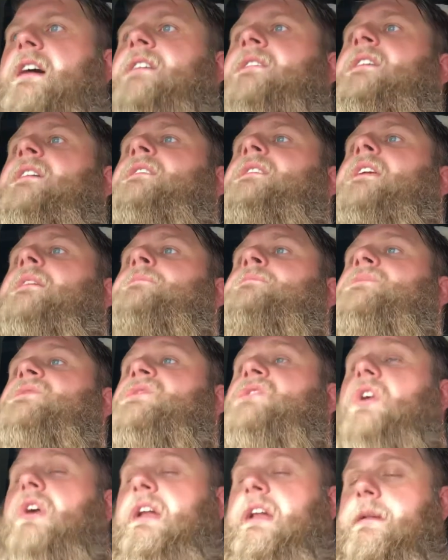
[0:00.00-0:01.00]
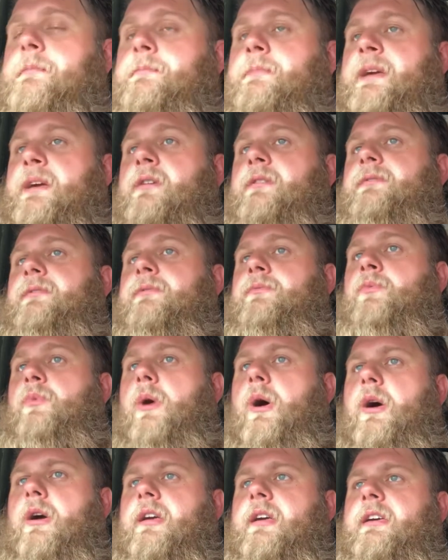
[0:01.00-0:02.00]
and then them signing me off of
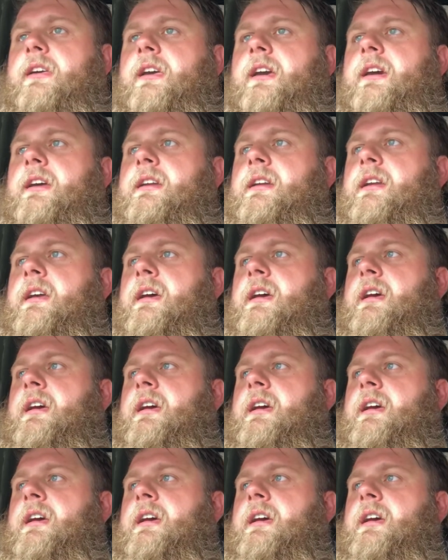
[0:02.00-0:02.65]
work again.